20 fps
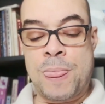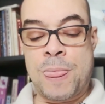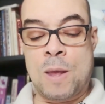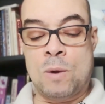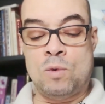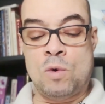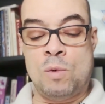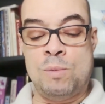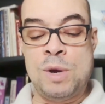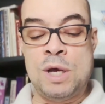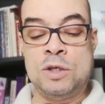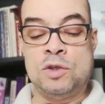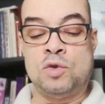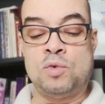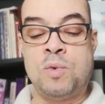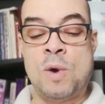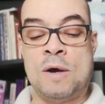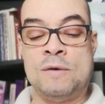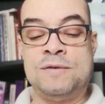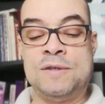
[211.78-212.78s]
Romans
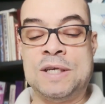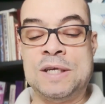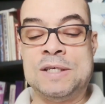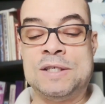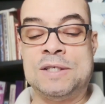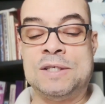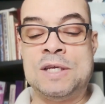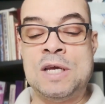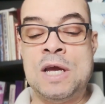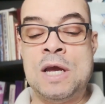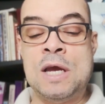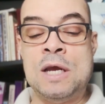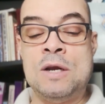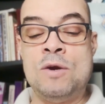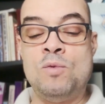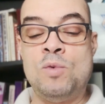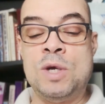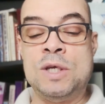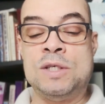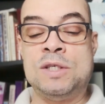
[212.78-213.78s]
12,
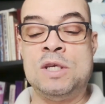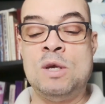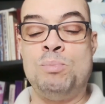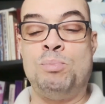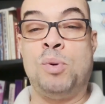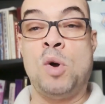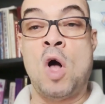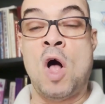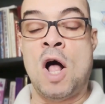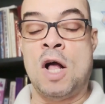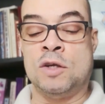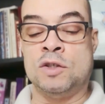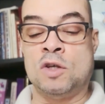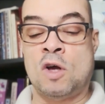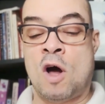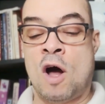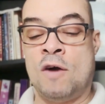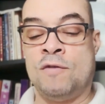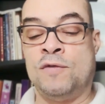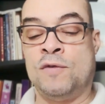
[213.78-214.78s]
16, we see Paul's
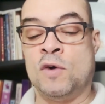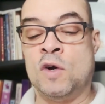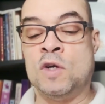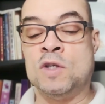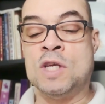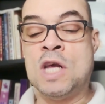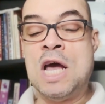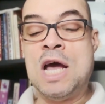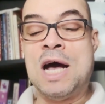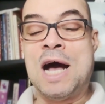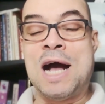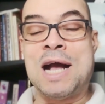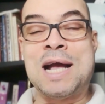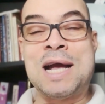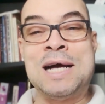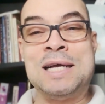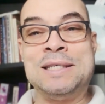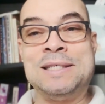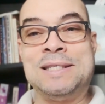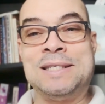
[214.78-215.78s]
offers a
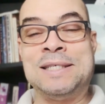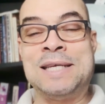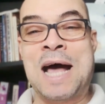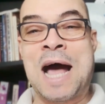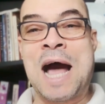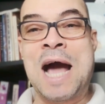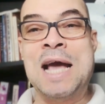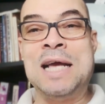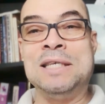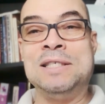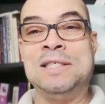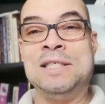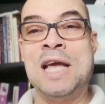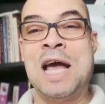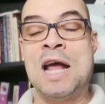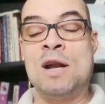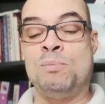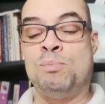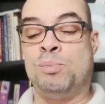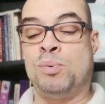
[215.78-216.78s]
concise
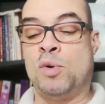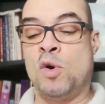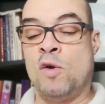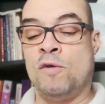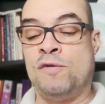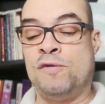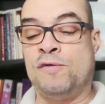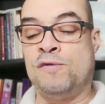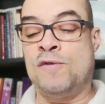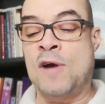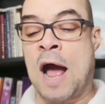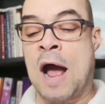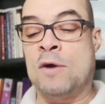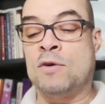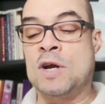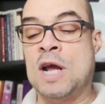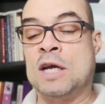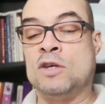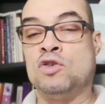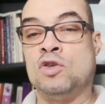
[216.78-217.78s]
yet
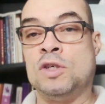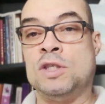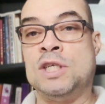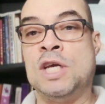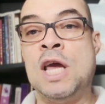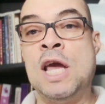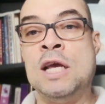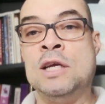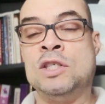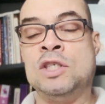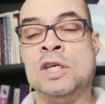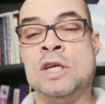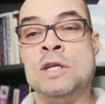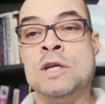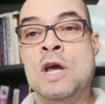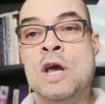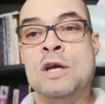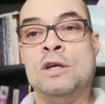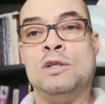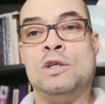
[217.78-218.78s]
profound
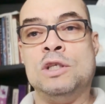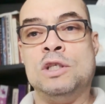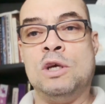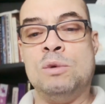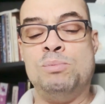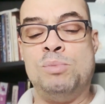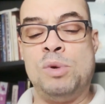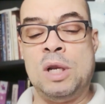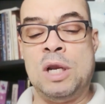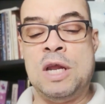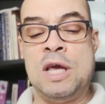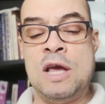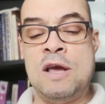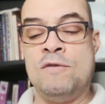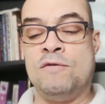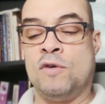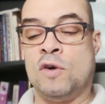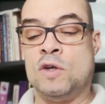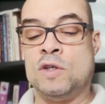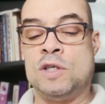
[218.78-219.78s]
exhortation to the
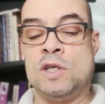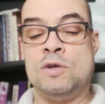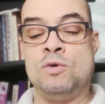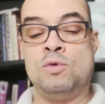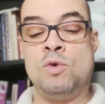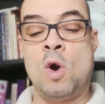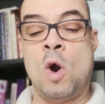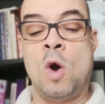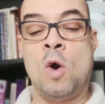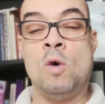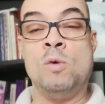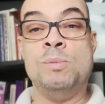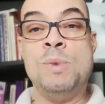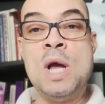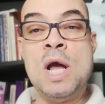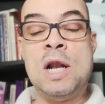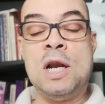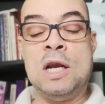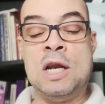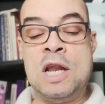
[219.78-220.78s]
believers in Rome.
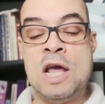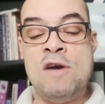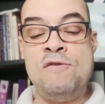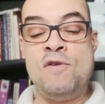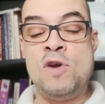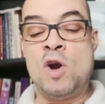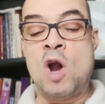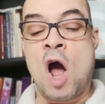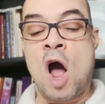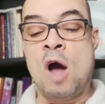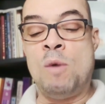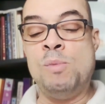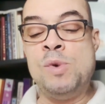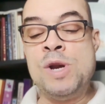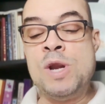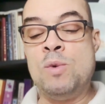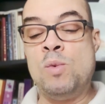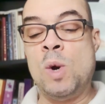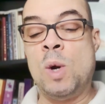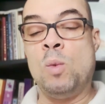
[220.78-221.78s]
Live in
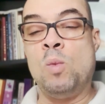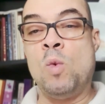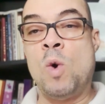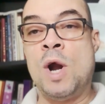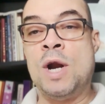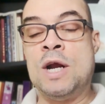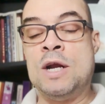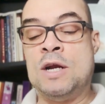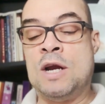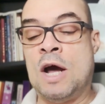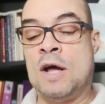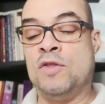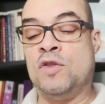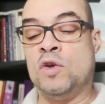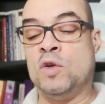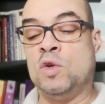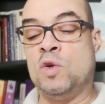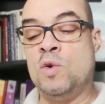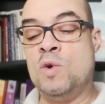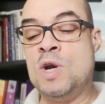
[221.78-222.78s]
harmony with one
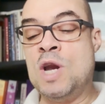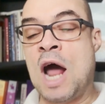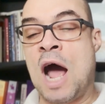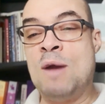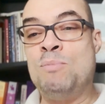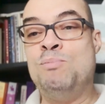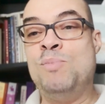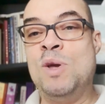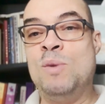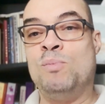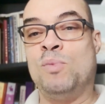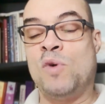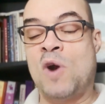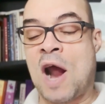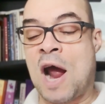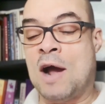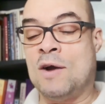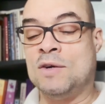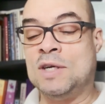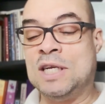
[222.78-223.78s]
another. Do not be
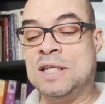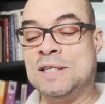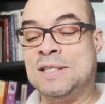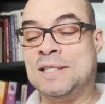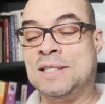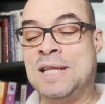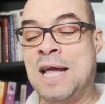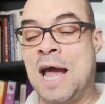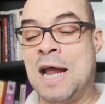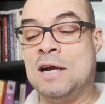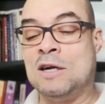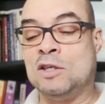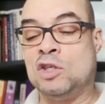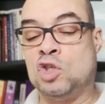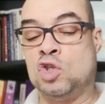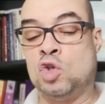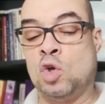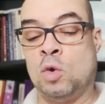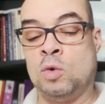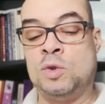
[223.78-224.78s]
proud. Instead,
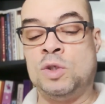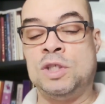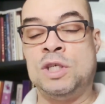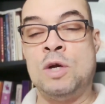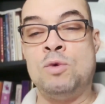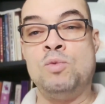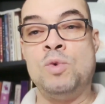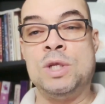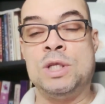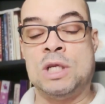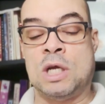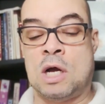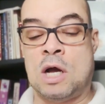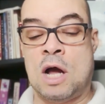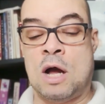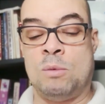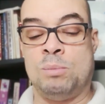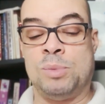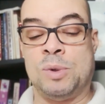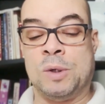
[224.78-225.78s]
associate with the
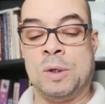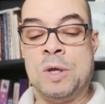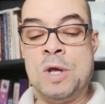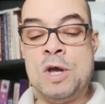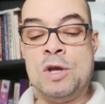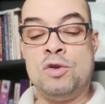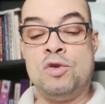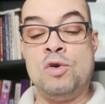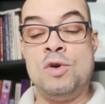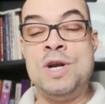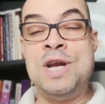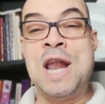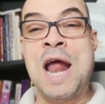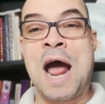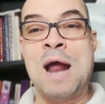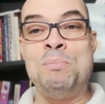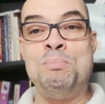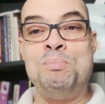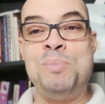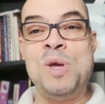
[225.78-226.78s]
humble. Do
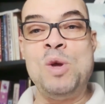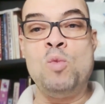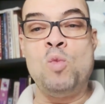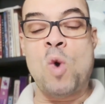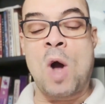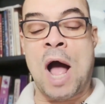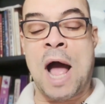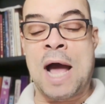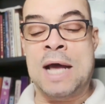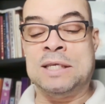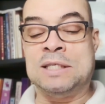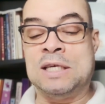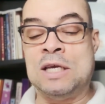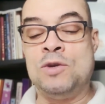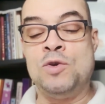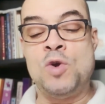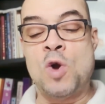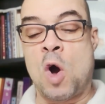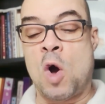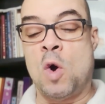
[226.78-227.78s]
not be wise
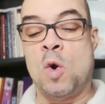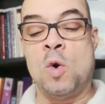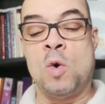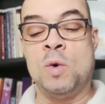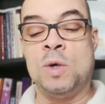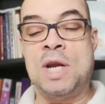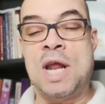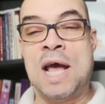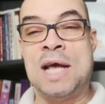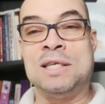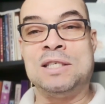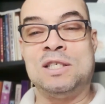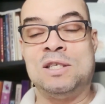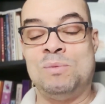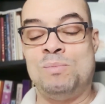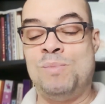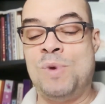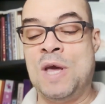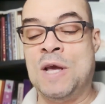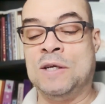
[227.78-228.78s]
in your own
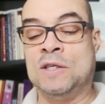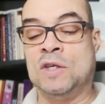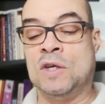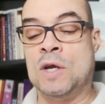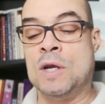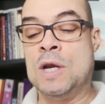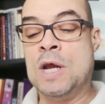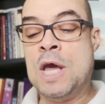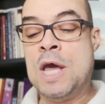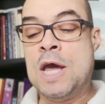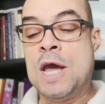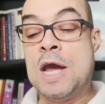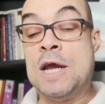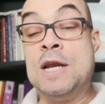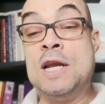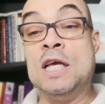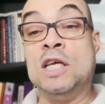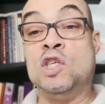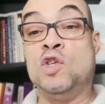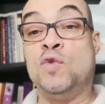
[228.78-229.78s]
estimation.
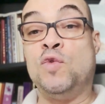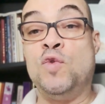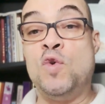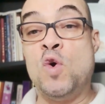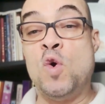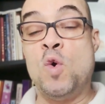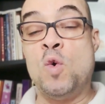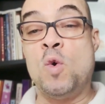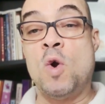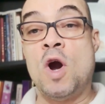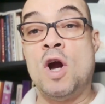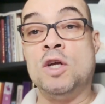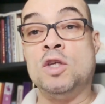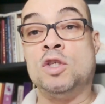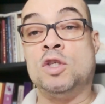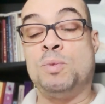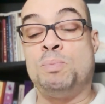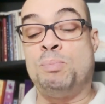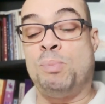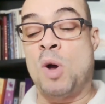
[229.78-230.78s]
In these few
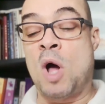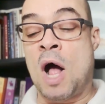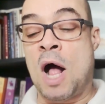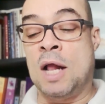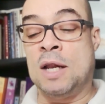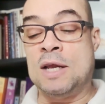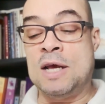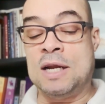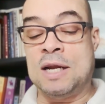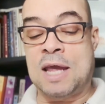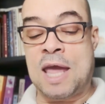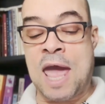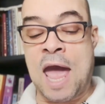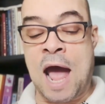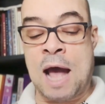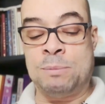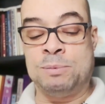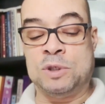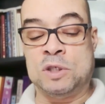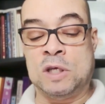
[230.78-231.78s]
words, Paul
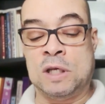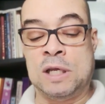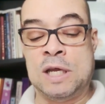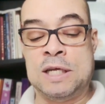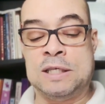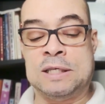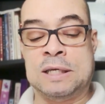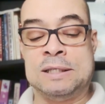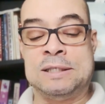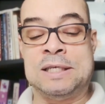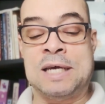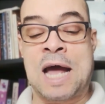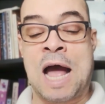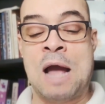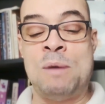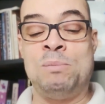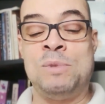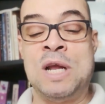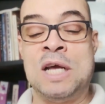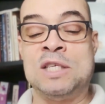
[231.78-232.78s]
encapsulates a
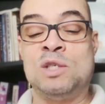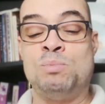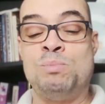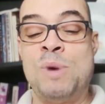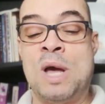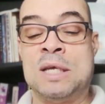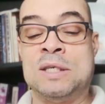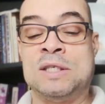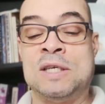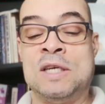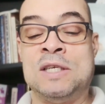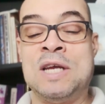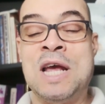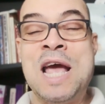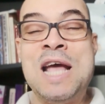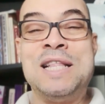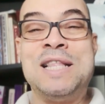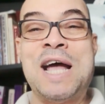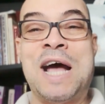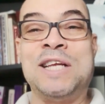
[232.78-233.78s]
timeless message
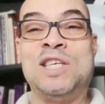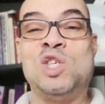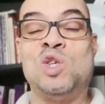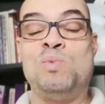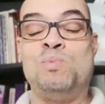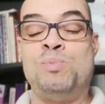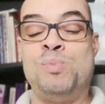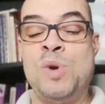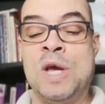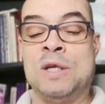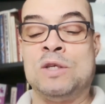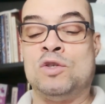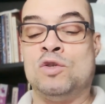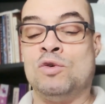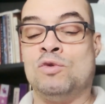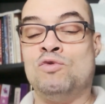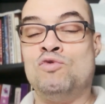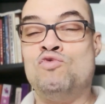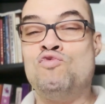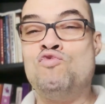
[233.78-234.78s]
that speaks
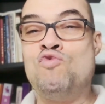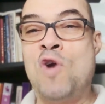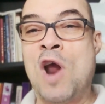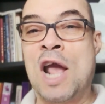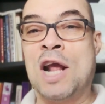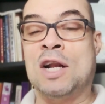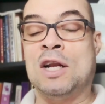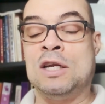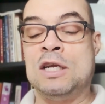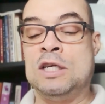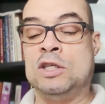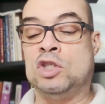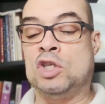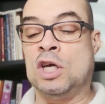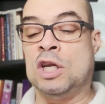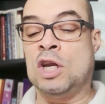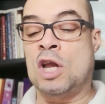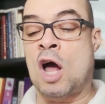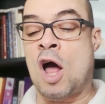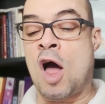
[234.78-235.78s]
directly
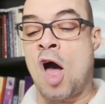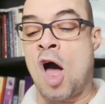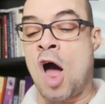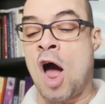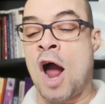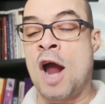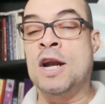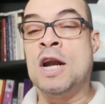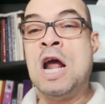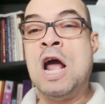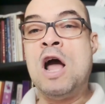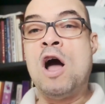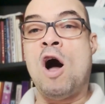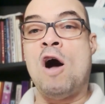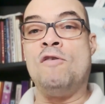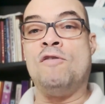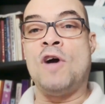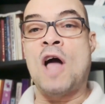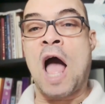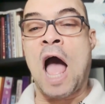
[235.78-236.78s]
to the heart
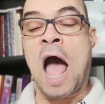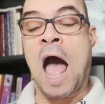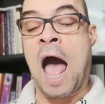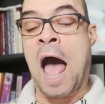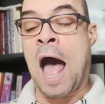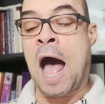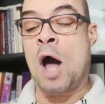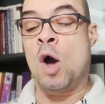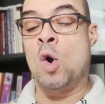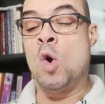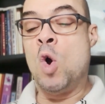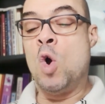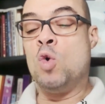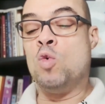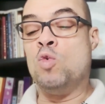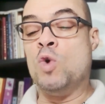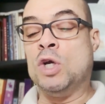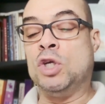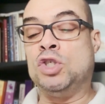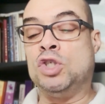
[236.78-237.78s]
of
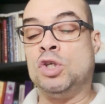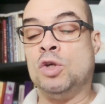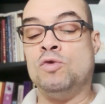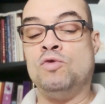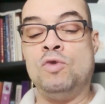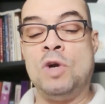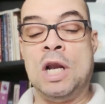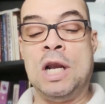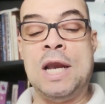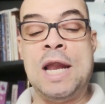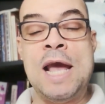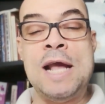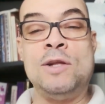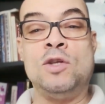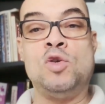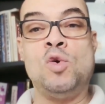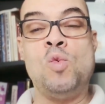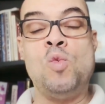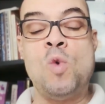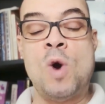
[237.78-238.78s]
how we should
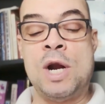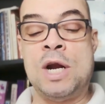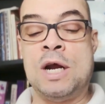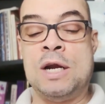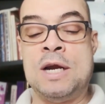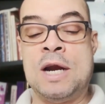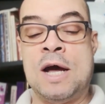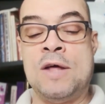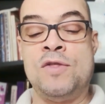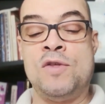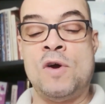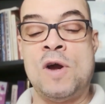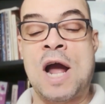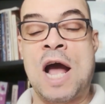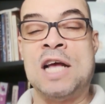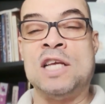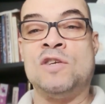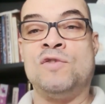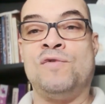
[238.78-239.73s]
relate to one another as